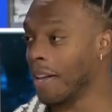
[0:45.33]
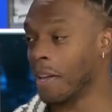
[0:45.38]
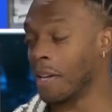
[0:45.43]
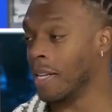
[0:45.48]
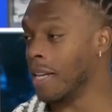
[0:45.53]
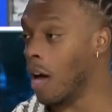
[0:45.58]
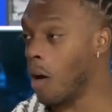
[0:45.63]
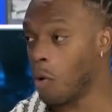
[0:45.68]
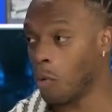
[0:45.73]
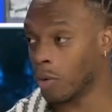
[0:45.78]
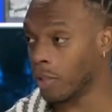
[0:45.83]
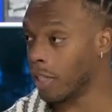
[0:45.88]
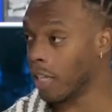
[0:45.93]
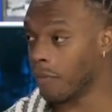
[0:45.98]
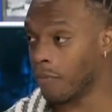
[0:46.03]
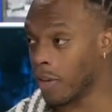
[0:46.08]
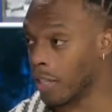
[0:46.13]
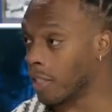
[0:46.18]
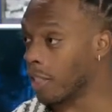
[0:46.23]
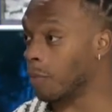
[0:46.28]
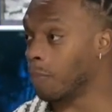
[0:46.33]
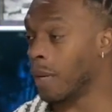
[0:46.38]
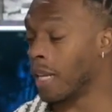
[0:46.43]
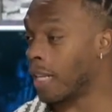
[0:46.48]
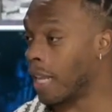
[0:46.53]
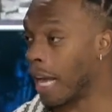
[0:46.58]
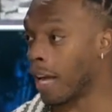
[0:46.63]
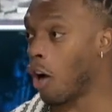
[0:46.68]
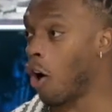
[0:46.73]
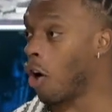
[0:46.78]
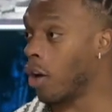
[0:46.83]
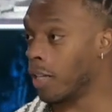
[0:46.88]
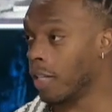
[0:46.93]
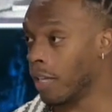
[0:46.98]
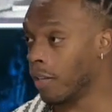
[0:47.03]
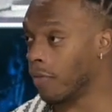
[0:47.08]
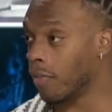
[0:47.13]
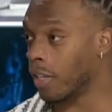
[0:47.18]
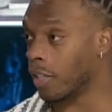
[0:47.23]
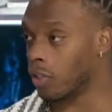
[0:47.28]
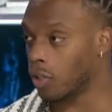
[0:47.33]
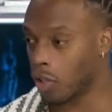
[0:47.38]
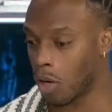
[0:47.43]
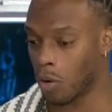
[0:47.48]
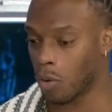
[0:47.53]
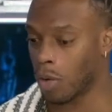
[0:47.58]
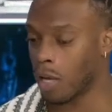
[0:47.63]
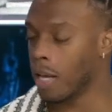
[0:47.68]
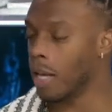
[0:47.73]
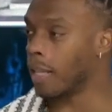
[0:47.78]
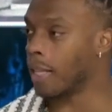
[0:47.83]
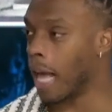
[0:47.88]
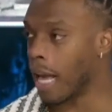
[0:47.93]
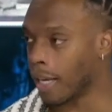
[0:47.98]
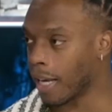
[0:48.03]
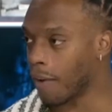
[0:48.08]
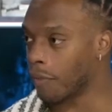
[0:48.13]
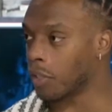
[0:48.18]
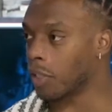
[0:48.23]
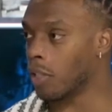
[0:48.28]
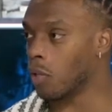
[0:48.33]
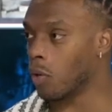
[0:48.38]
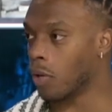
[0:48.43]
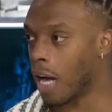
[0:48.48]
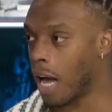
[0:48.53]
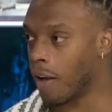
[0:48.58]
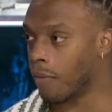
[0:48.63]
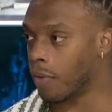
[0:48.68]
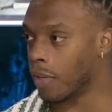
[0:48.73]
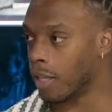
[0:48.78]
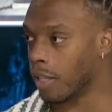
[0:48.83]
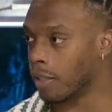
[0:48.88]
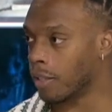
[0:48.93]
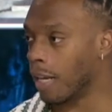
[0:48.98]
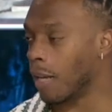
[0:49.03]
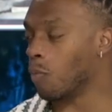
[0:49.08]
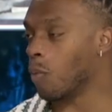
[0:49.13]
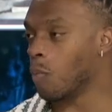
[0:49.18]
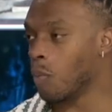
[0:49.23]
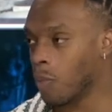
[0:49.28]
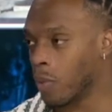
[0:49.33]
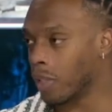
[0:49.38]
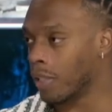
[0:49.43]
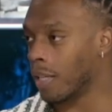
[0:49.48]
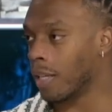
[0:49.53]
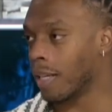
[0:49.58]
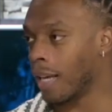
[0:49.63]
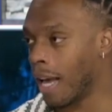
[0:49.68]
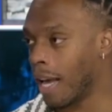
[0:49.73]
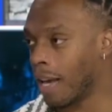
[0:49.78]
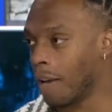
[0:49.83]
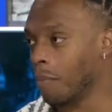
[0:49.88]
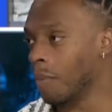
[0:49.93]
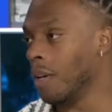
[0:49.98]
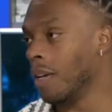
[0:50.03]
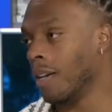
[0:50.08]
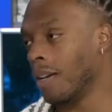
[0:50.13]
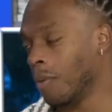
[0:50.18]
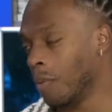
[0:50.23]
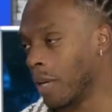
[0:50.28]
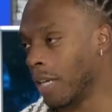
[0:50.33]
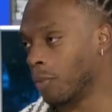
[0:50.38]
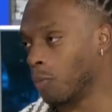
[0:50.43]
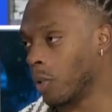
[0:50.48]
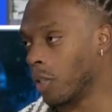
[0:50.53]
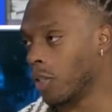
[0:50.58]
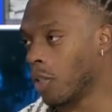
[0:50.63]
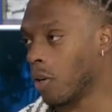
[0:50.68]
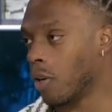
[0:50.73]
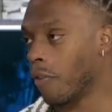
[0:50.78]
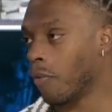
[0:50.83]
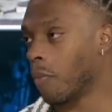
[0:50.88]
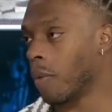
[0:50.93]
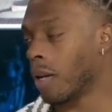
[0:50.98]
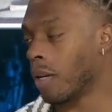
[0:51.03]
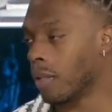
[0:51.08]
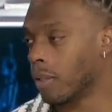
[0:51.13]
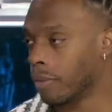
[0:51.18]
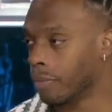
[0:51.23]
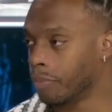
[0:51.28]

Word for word: No defense has been like our defense. So that gave us a little confidence. And when we went to the game, we we showed everybody.